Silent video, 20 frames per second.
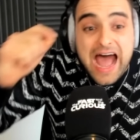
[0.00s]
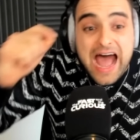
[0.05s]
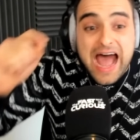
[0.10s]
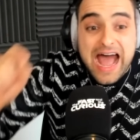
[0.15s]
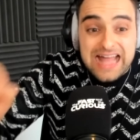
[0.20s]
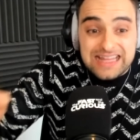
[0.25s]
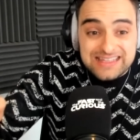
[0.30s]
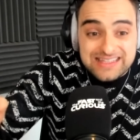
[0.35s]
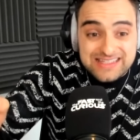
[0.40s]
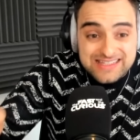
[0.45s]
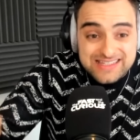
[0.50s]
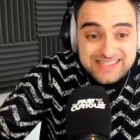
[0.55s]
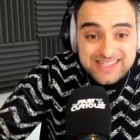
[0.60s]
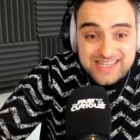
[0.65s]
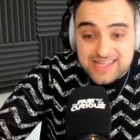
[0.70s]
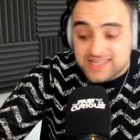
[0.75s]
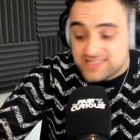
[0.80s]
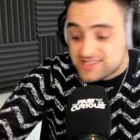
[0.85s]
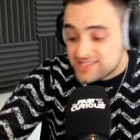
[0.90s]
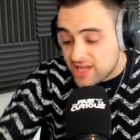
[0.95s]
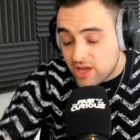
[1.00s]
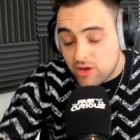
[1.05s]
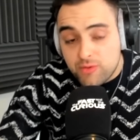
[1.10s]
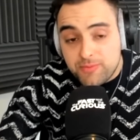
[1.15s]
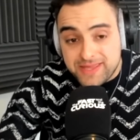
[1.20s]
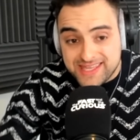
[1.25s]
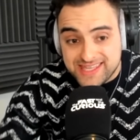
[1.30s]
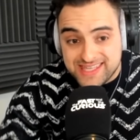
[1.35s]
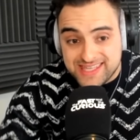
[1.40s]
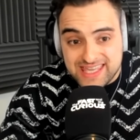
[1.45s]
And to go a
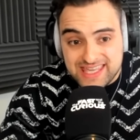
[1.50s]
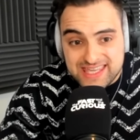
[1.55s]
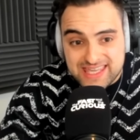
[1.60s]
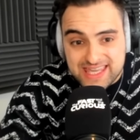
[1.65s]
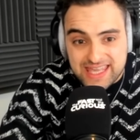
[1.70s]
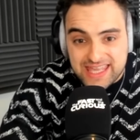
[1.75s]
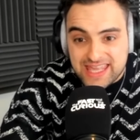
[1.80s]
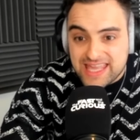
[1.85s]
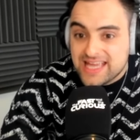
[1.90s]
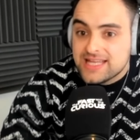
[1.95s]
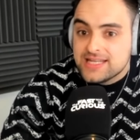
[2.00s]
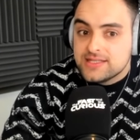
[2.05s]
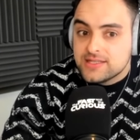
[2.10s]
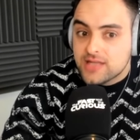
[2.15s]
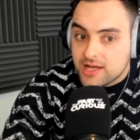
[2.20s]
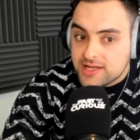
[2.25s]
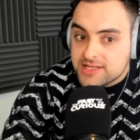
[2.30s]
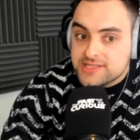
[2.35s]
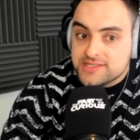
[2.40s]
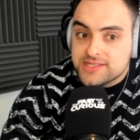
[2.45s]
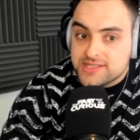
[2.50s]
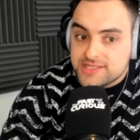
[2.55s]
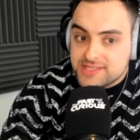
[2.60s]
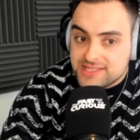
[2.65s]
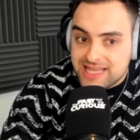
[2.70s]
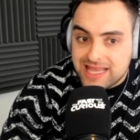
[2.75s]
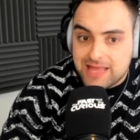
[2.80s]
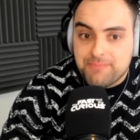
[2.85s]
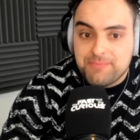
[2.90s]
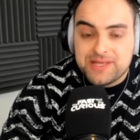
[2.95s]
bit geeky, nice to
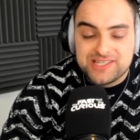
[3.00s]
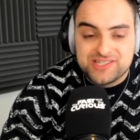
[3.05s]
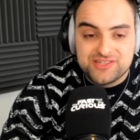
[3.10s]
see a bit